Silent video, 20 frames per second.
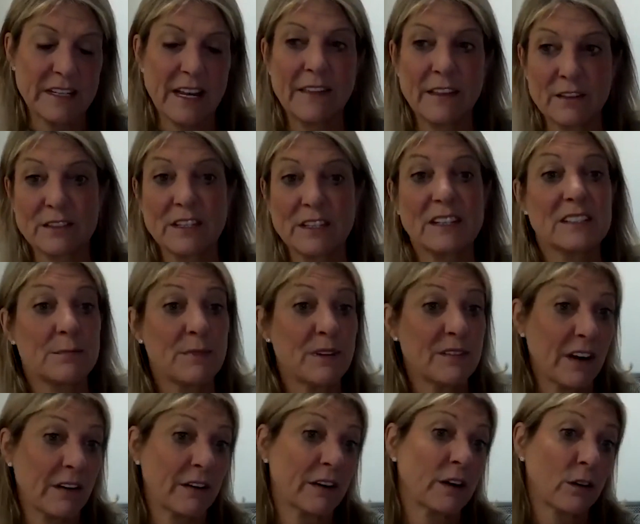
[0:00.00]
And they're sent to me
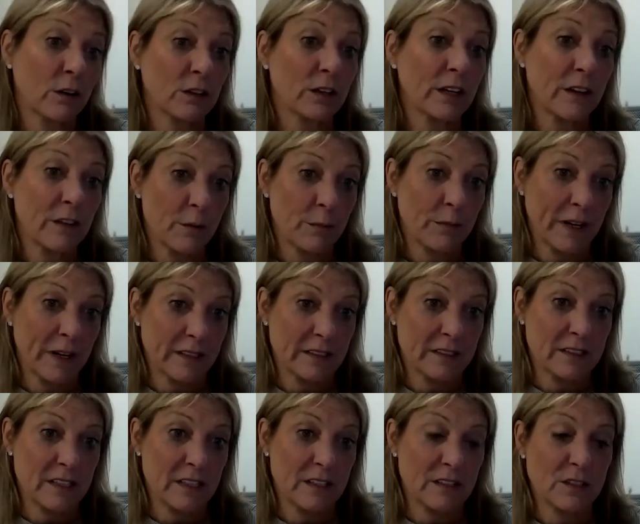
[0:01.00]
very early in the
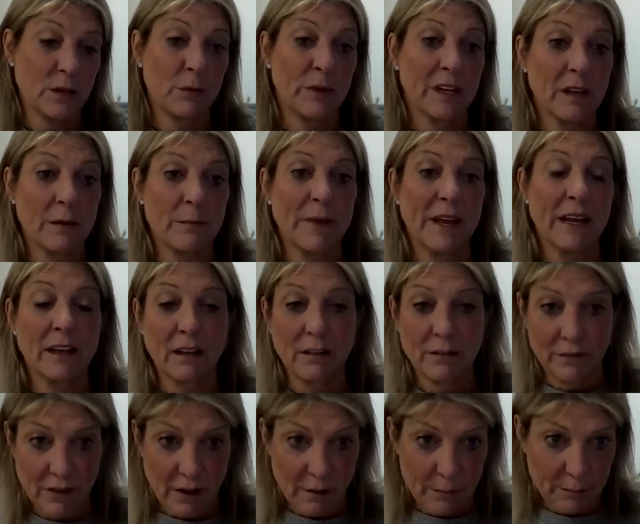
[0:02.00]
pregnancy so we can make
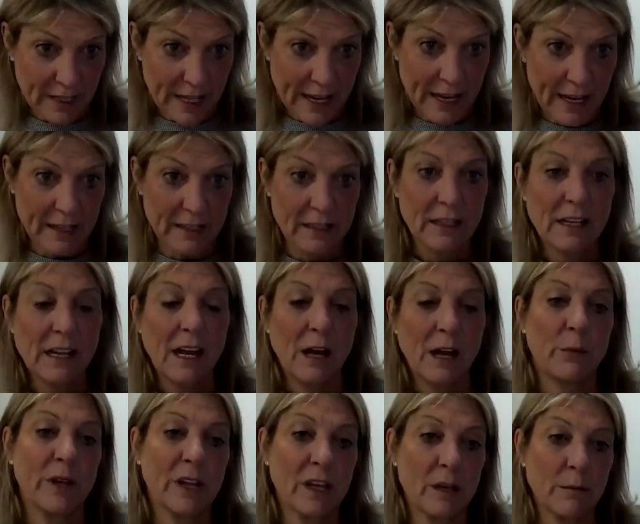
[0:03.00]
a, a plan and
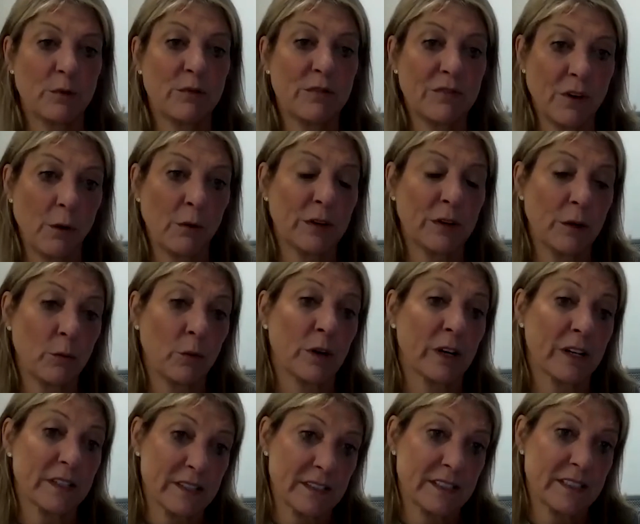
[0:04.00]
we can move forward and work
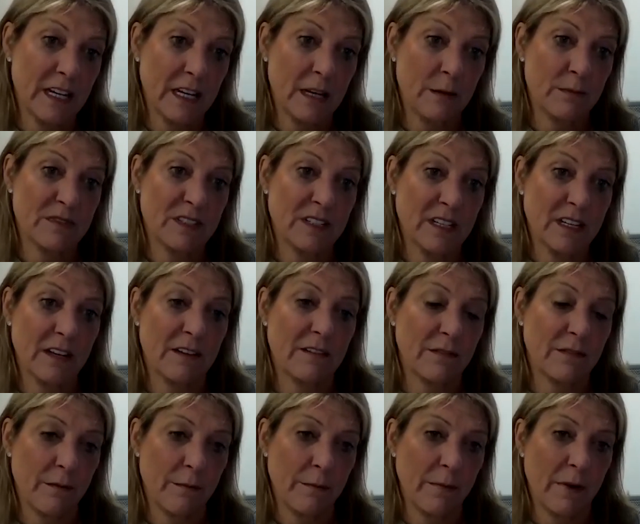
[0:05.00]
as a team to give
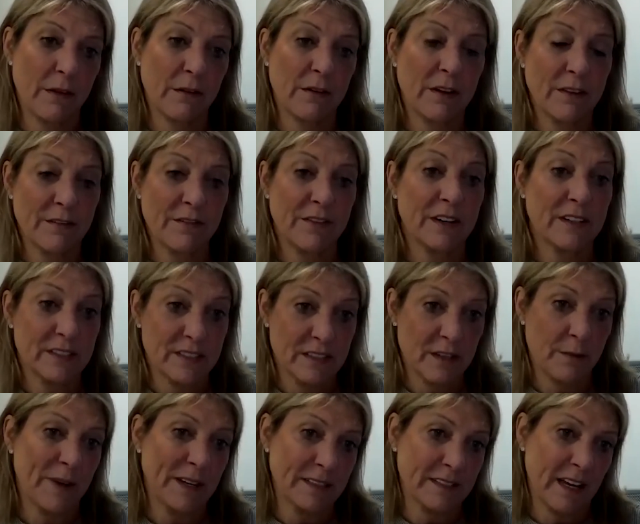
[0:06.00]
the mother and the fetus the
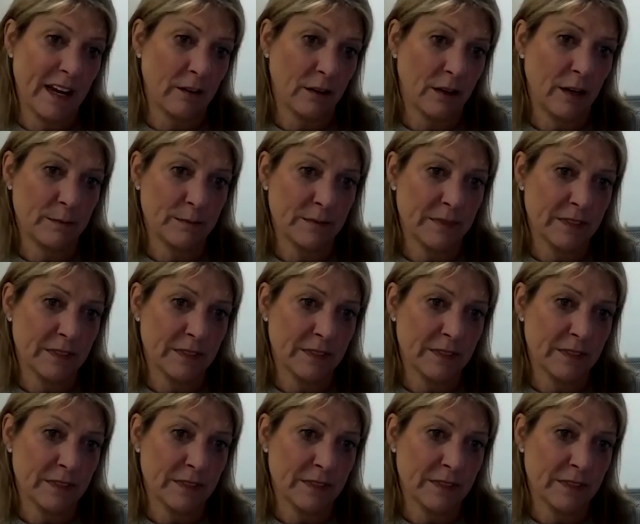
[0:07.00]
best outcomes.